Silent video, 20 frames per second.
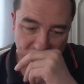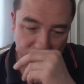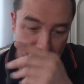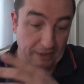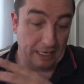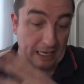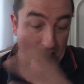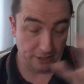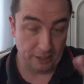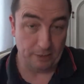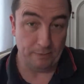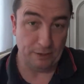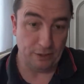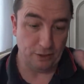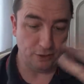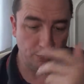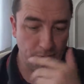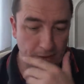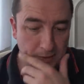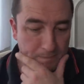for asking me
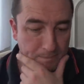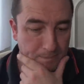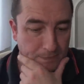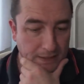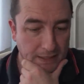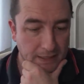to do it.